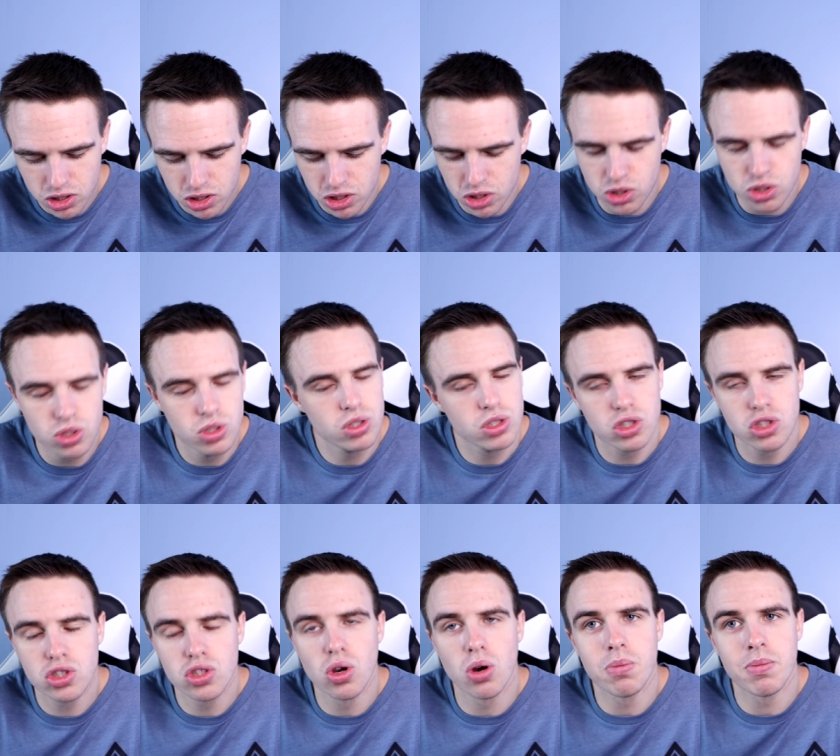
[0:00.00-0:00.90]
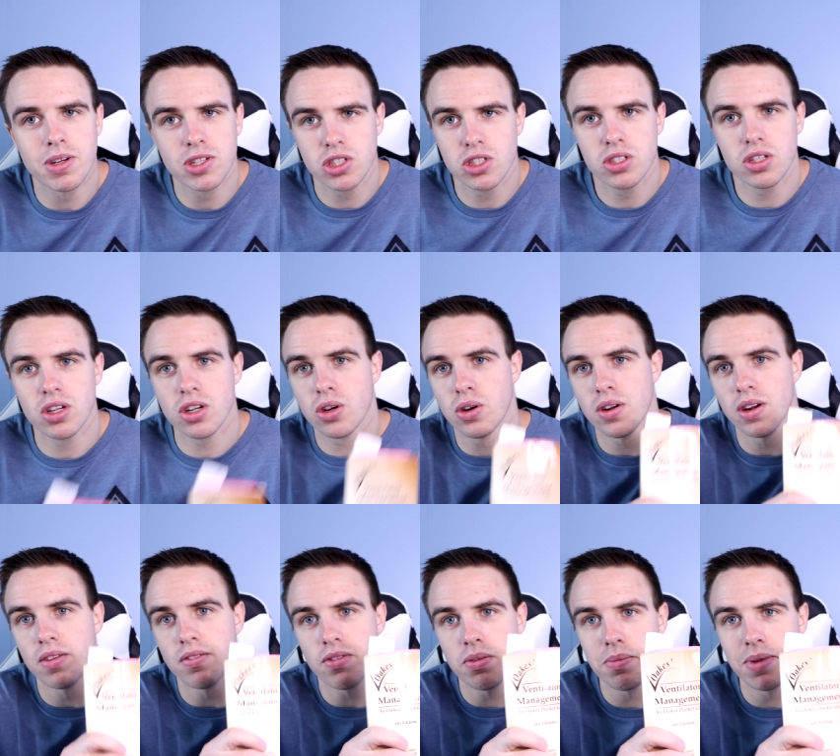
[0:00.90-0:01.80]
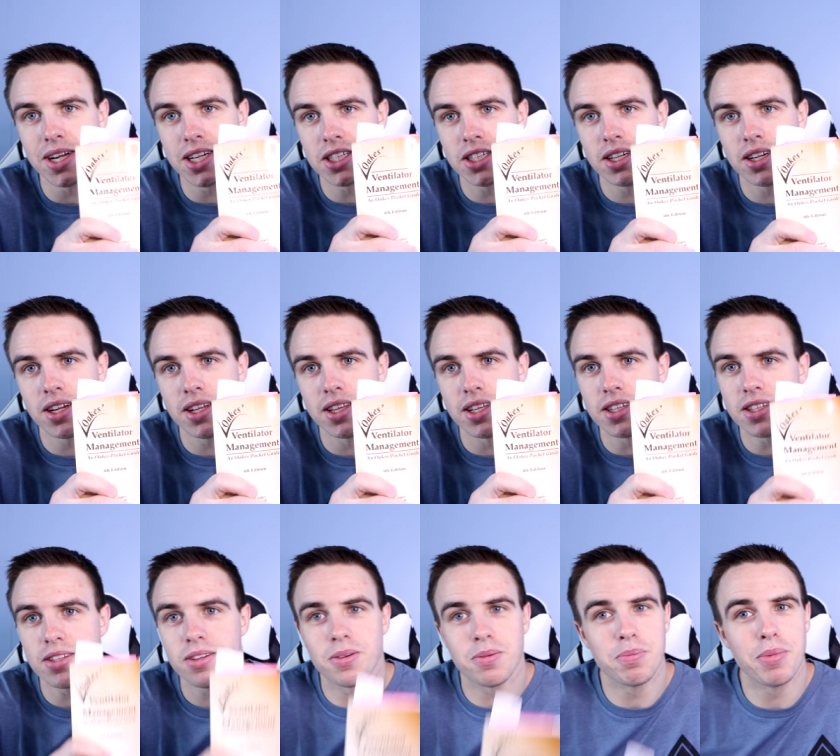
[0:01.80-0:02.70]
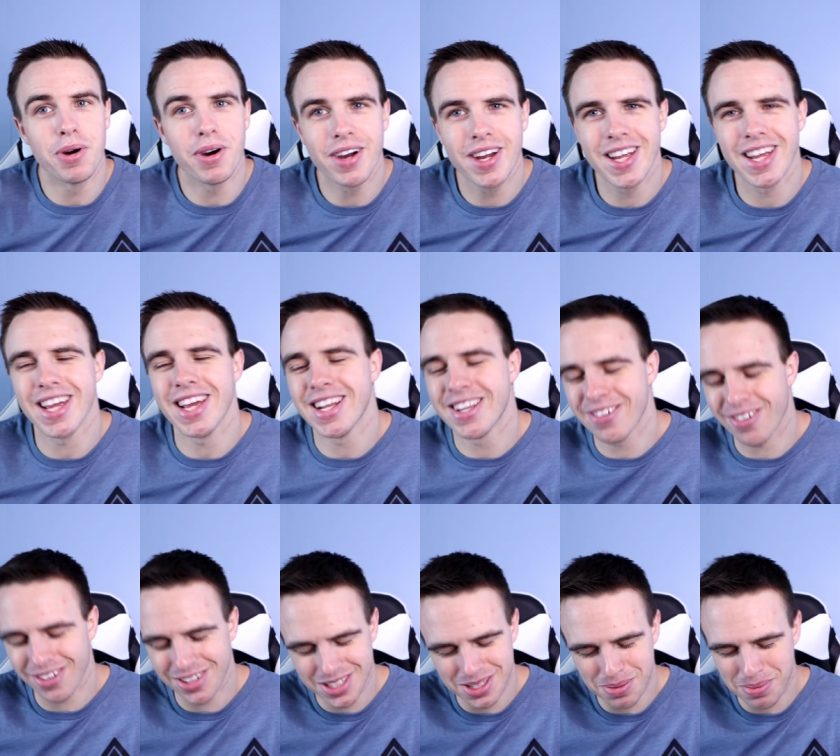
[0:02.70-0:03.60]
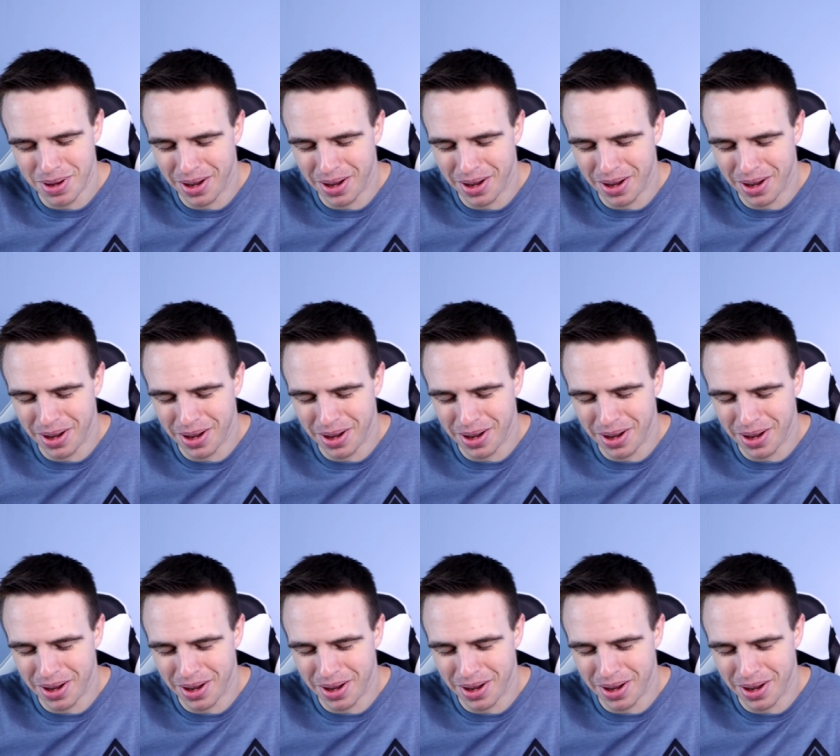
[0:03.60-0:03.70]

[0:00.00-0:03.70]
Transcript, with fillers: Just so much good information in this little book. It talks